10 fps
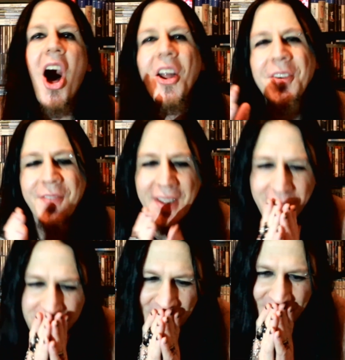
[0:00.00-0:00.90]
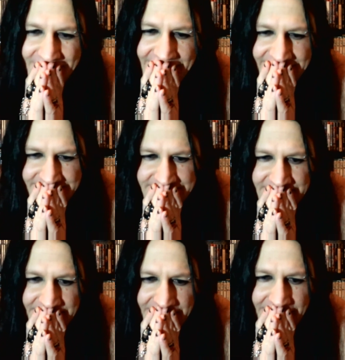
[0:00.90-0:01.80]
On a final note, guys,
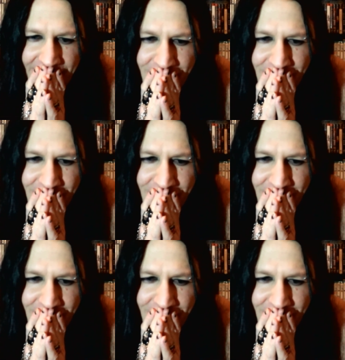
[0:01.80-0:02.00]
uh,